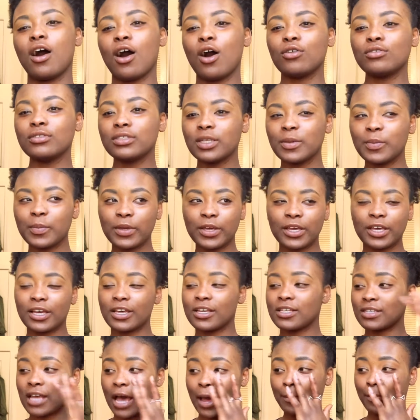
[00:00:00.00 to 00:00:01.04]
only
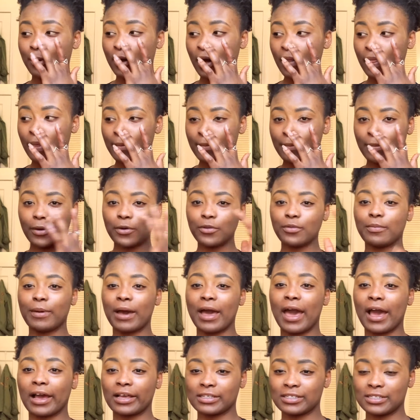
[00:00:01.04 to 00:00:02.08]
because I bought them both by
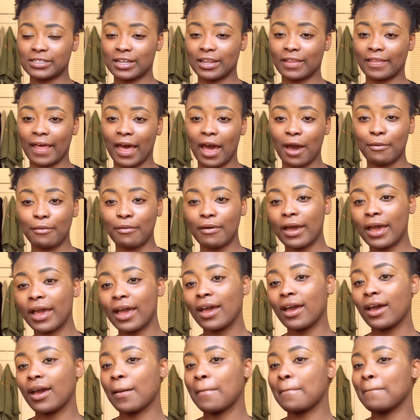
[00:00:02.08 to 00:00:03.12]
accident that
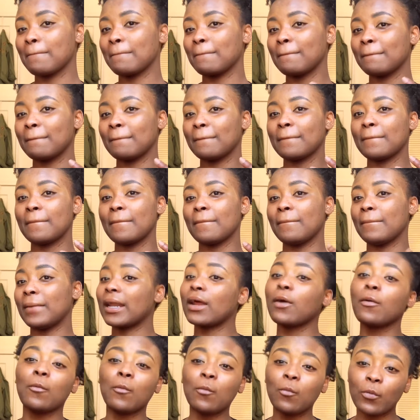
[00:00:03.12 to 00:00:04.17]
way, but
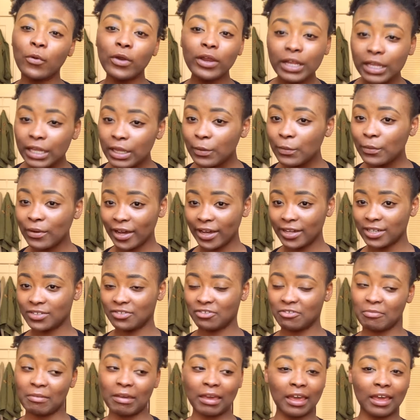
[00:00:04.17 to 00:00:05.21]
it really worked
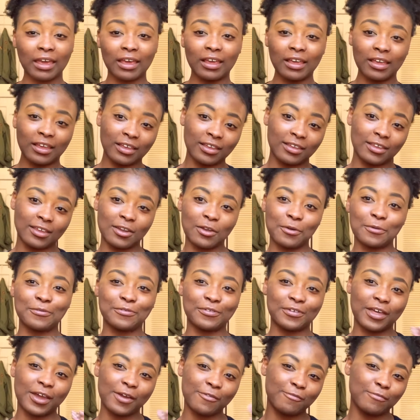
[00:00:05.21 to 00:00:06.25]
for me.
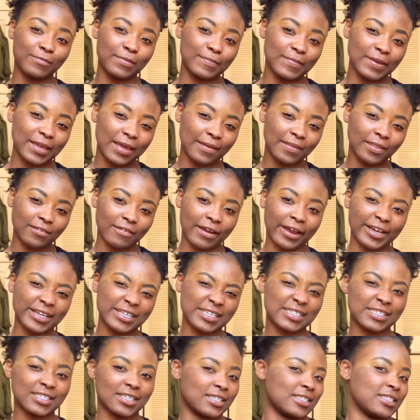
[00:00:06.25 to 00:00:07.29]
It became the right
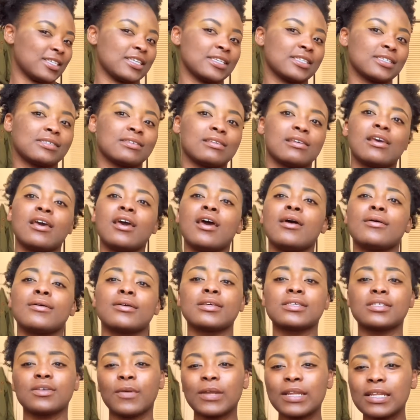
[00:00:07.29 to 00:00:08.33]
consistency,
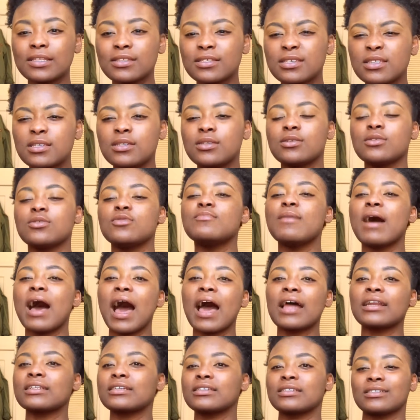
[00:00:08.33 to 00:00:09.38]
because when it's too
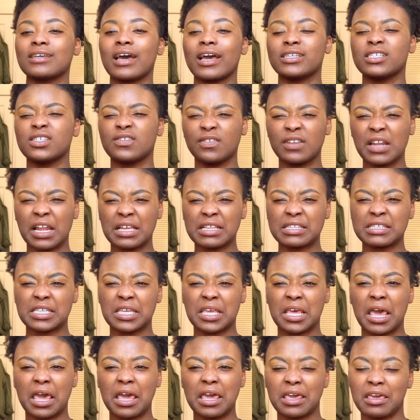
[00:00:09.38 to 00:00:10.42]
matte, I just feel like it's
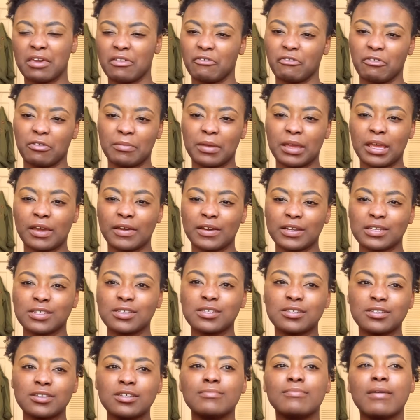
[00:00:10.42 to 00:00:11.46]
cakey for me, and
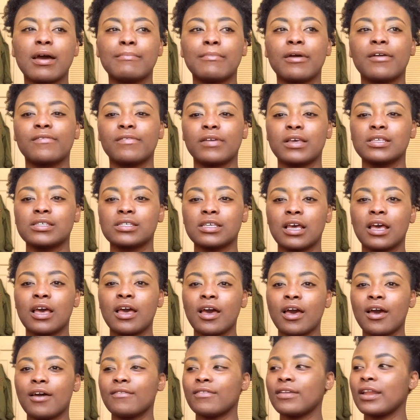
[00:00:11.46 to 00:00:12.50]
it's too matte, my face
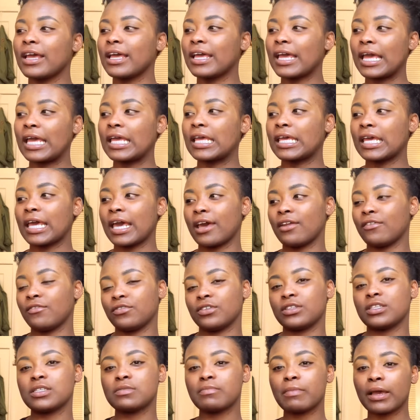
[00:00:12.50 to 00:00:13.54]
feel like cakey. And
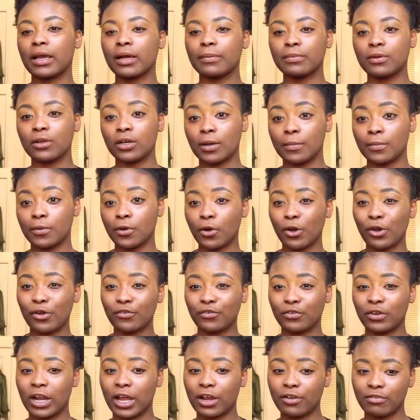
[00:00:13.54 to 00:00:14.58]
for this makeup look, I'm going
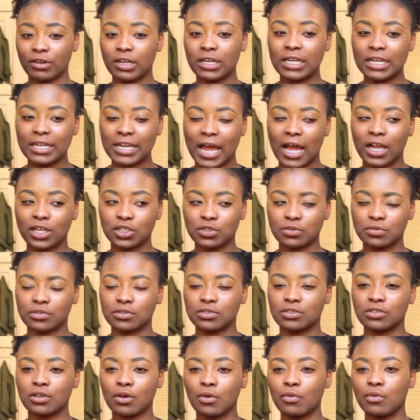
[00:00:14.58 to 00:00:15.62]
for like really natural,
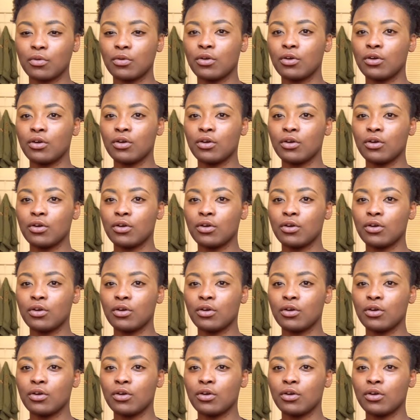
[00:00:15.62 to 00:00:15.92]
so